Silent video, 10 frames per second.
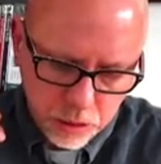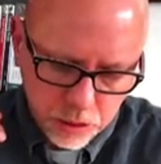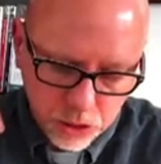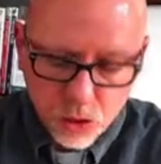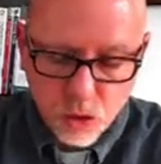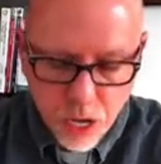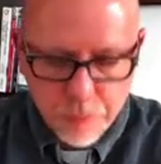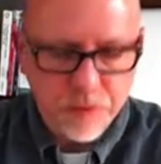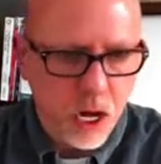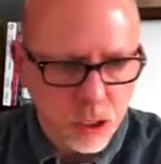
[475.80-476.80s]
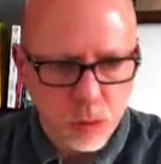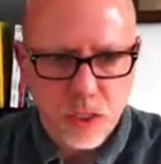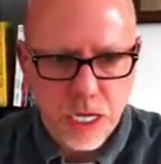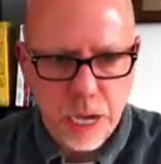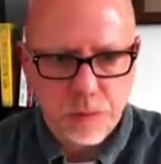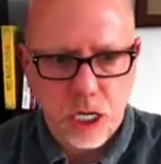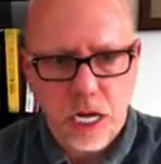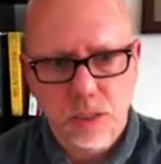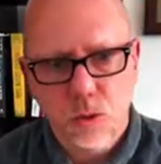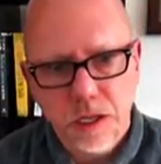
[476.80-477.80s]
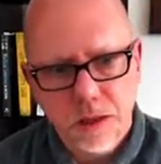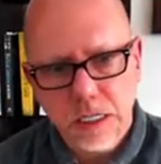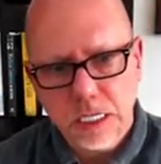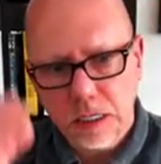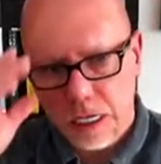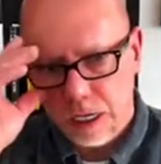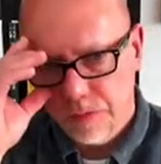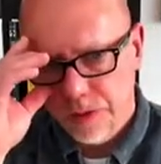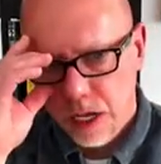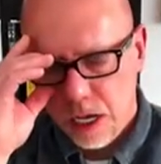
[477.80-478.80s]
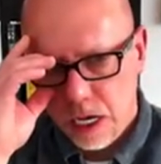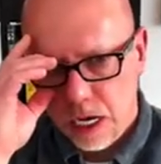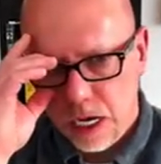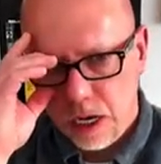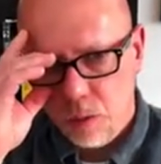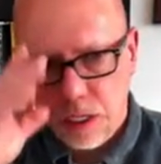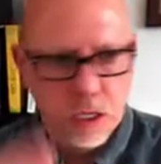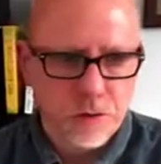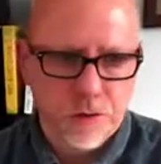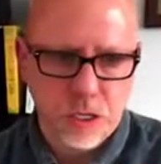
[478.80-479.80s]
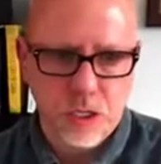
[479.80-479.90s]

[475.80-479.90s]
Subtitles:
described volume snapshots with detail, and we look for a